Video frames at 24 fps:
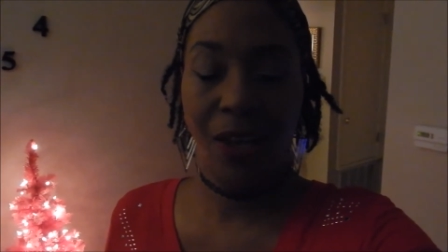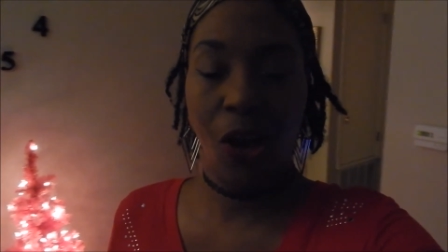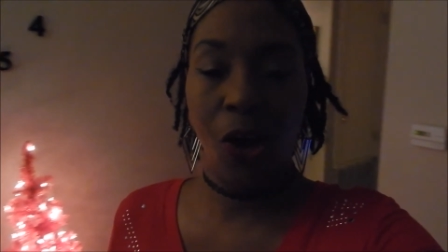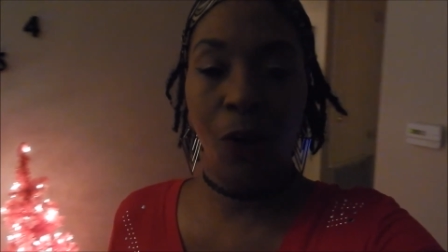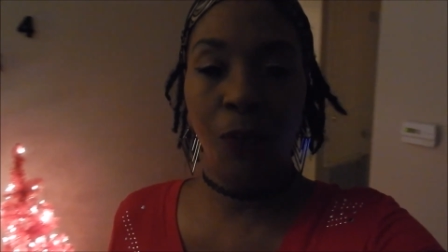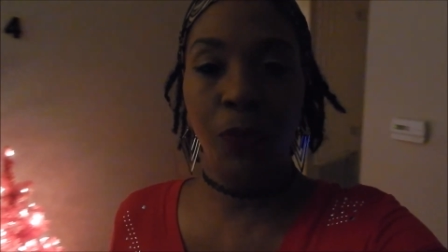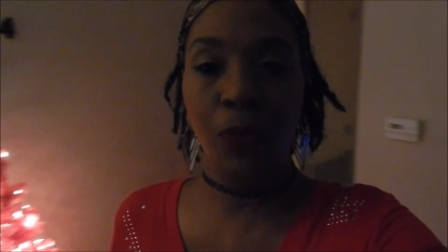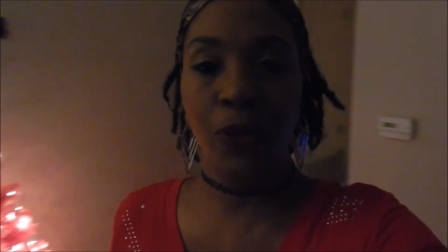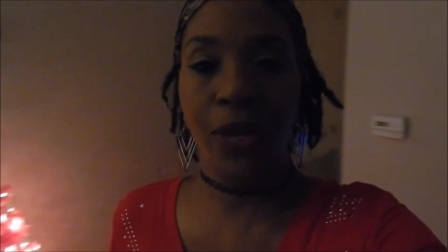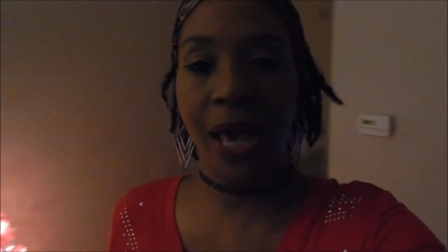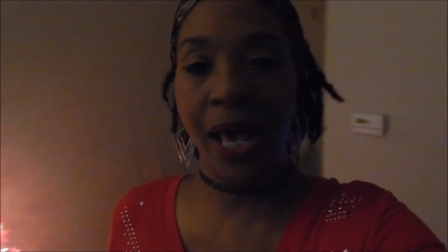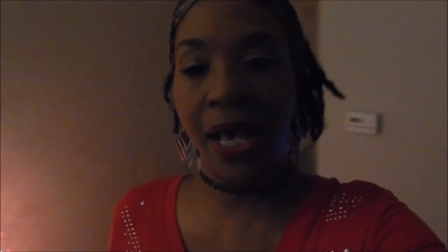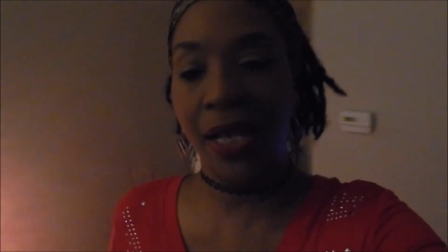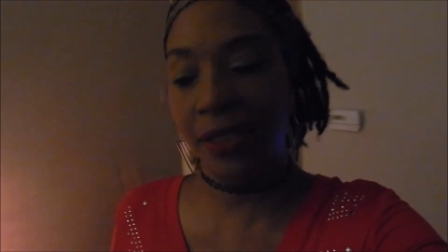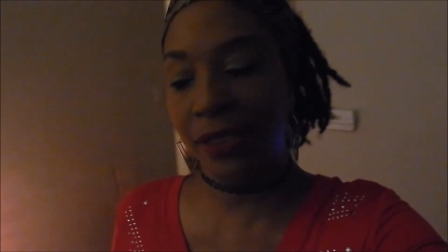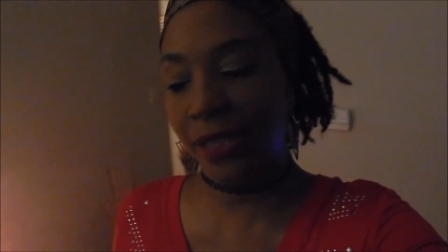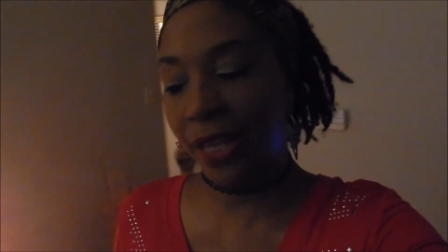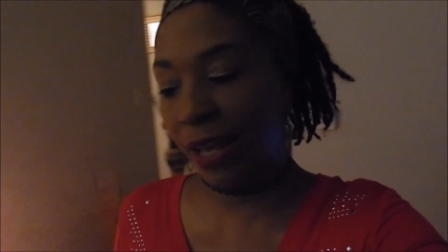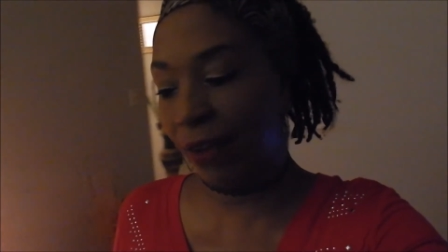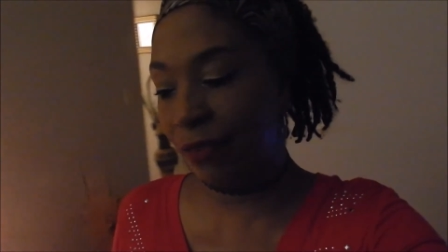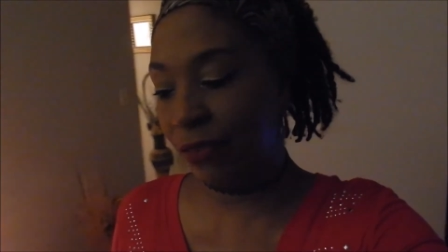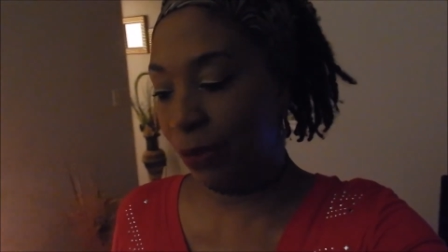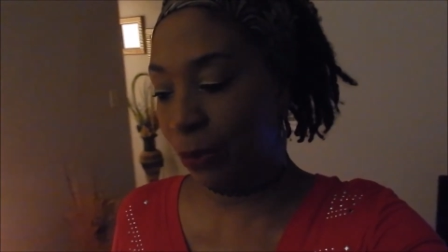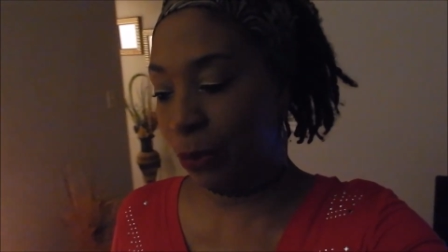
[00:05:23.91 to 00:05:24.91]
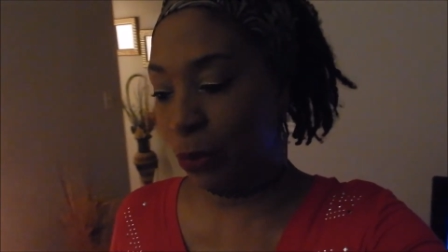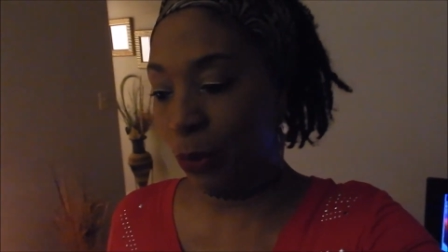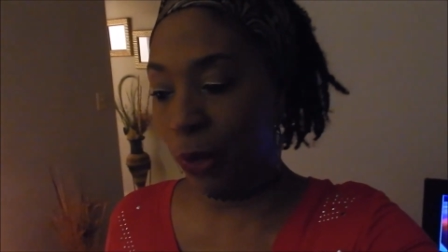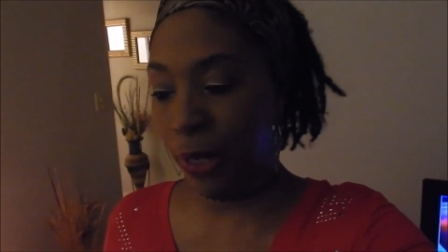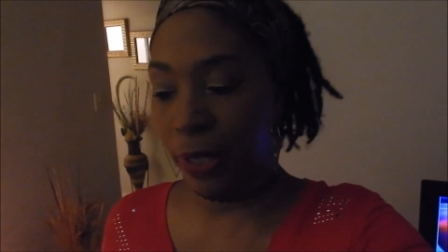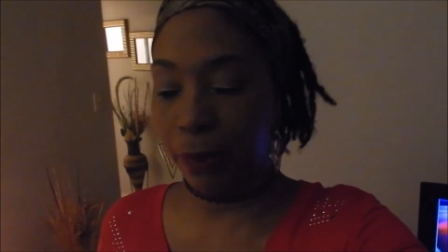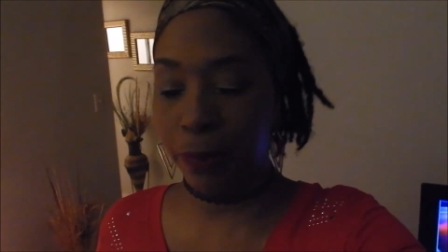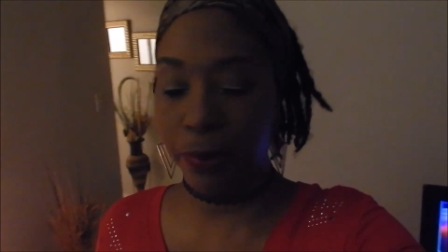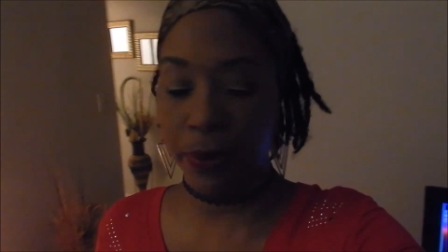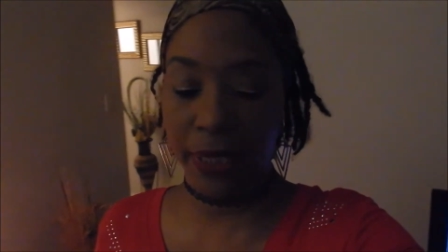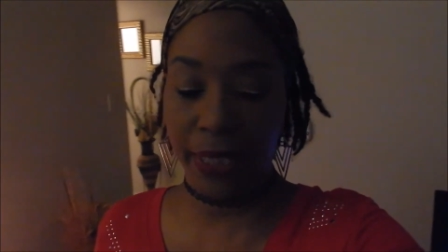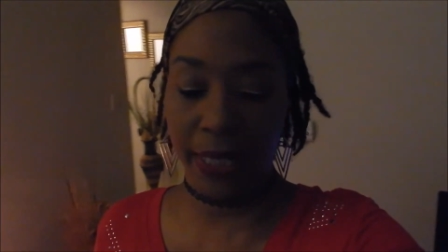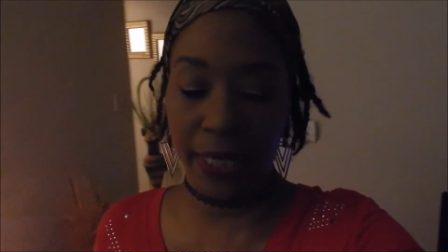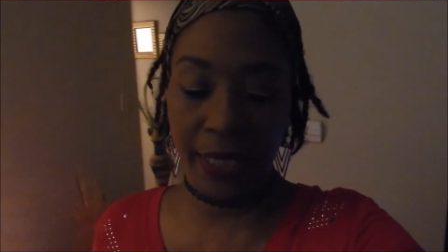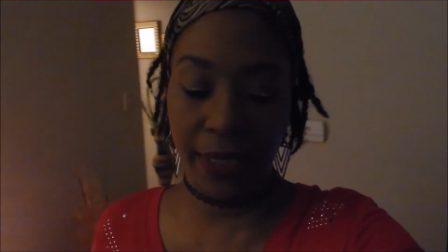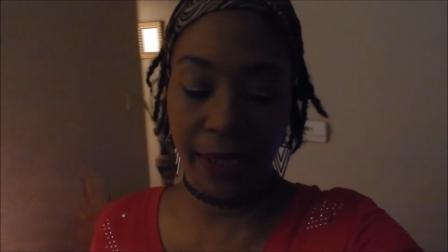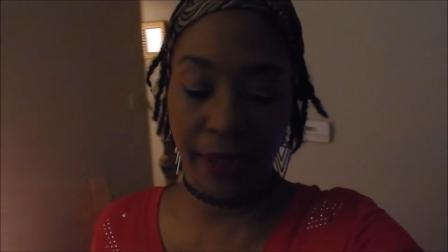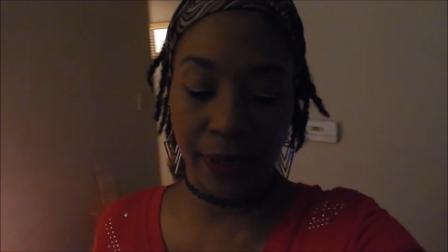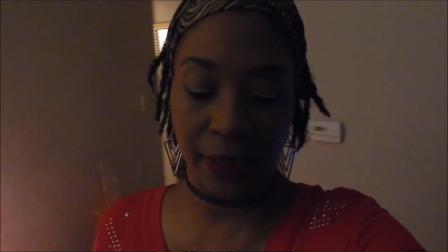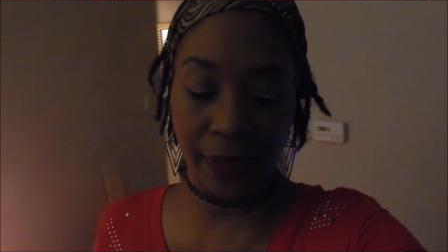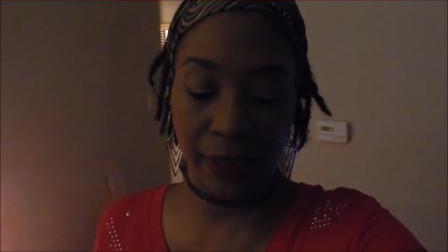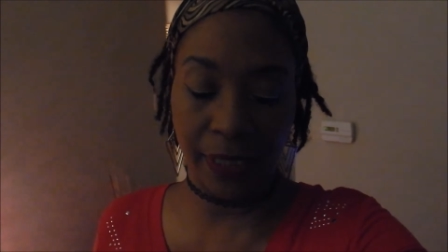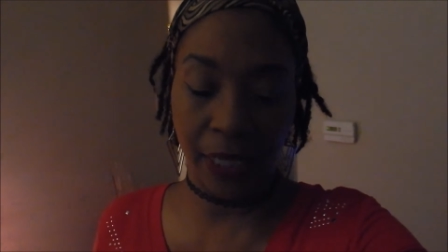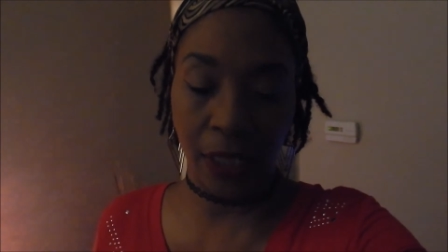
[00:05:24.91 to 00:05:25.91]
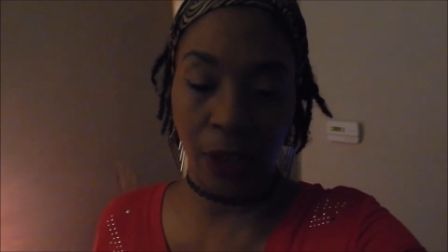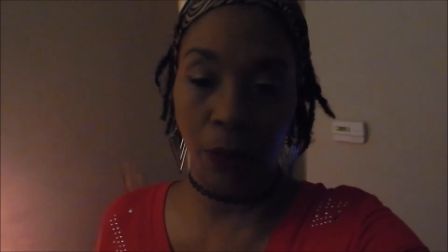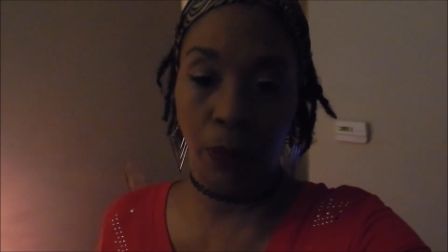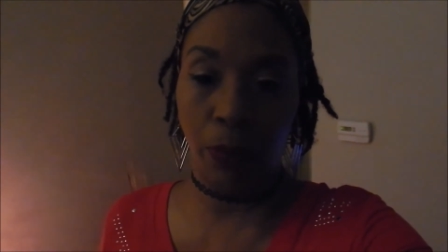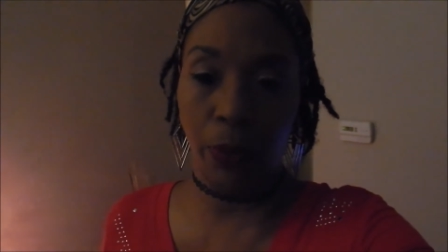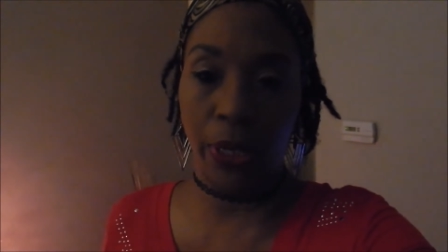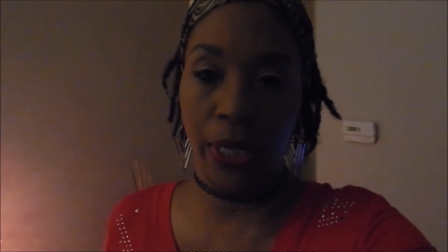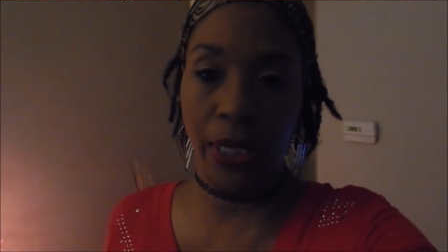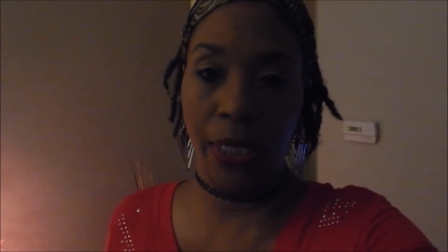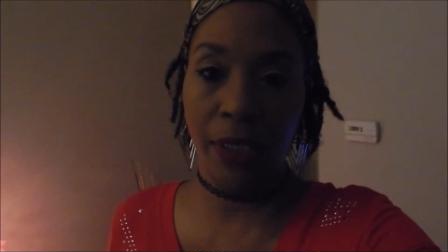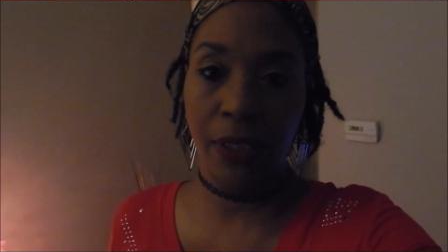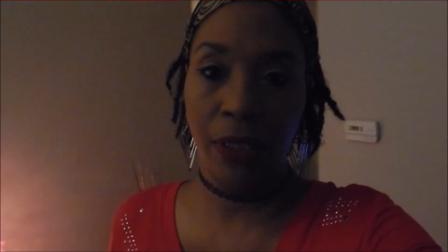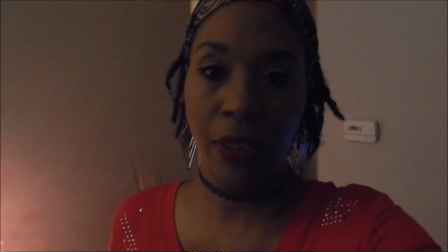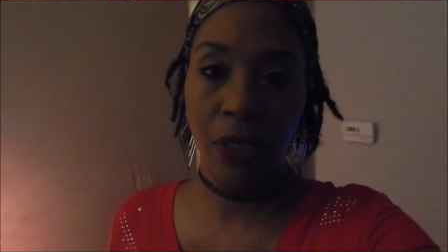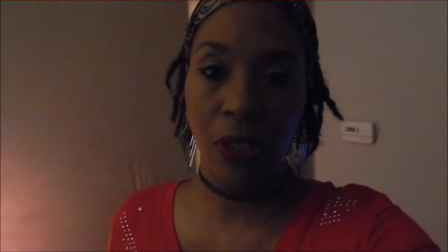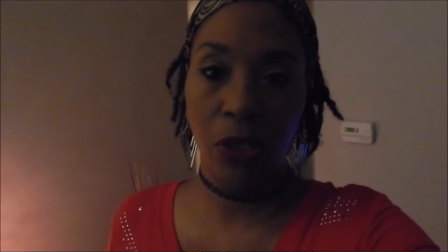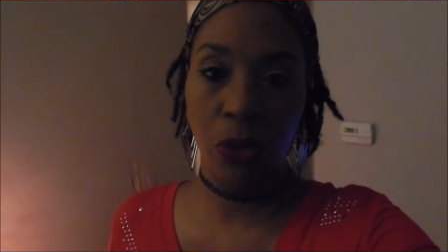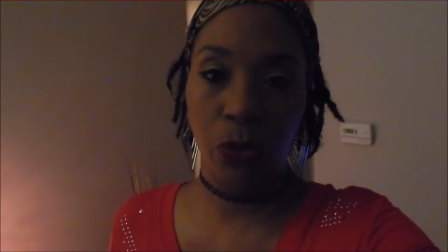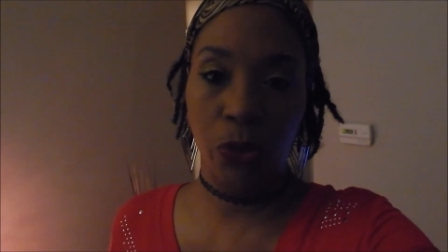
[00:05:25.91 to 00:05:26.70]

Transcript: Hope you guys have some great plans to celebrate